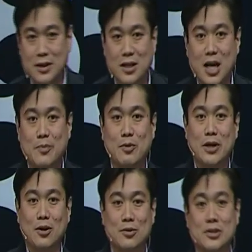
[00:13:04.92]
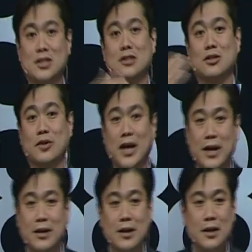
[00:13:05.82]
the copyright owner, said it's
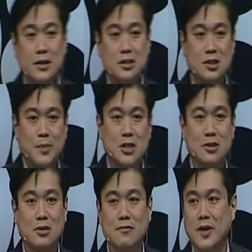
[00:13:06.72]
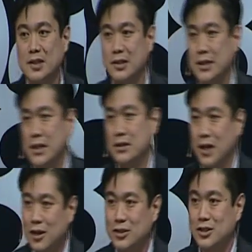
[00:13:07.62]
okay. Just by circumventing the
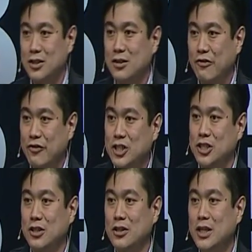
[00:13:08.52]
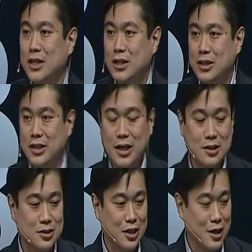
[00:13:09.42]
technology, the friction, he
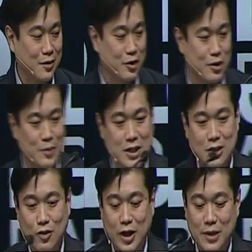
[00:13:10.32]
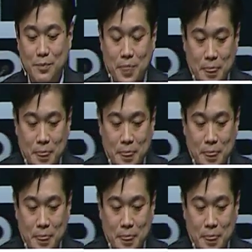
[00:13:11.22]
has committed a crime.